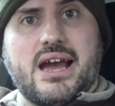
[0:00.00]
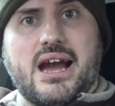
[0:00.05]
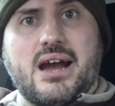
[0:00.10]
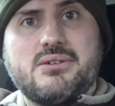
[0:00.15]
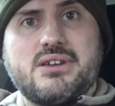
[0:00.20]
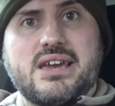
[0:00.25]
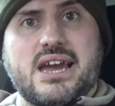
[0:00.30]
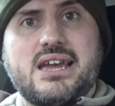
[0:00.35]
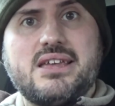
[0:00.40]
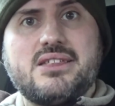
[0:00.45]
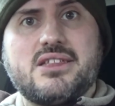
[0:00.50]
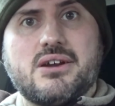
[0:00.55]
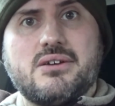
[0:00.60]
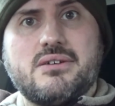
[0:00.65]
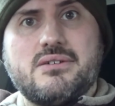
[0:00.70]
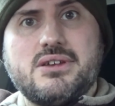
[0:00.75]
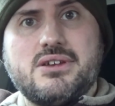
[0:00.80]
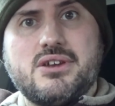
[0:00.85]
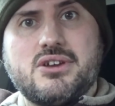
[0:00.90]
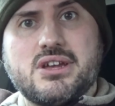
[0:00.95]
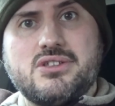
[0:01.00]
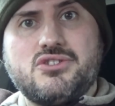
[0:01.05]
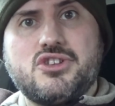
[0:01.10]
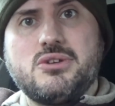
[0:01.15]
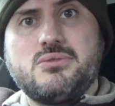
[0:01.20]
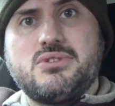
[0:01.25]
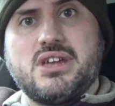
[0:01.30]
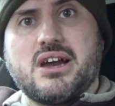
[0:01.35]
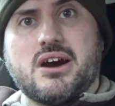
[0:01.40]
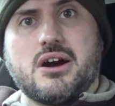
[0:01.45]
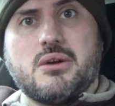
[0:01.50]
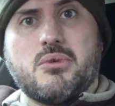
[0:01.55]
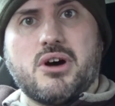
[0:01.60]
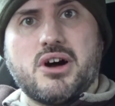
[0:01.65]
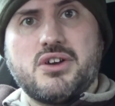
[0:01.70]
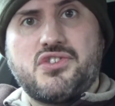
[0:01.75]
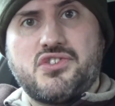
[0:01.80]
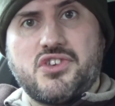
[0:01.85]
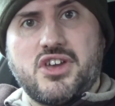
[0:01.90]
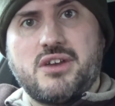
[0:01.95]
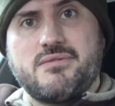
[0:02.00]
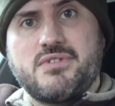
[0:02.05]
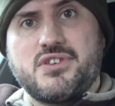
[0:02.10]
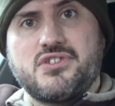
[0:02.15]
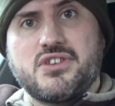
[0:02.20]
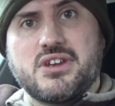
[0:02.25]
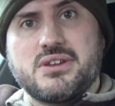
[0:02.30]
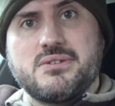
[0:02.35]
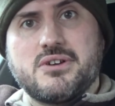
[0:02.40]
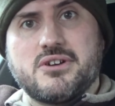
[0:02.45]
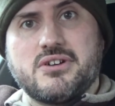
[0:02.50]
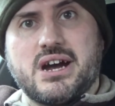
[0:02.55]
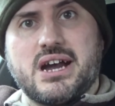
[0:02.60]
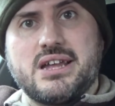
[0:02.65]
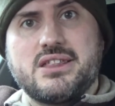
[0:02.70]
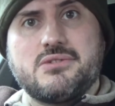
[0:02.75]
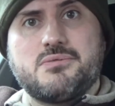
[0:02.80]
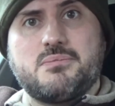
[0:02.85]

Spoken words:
Okay, you can do DIY servicing, all right?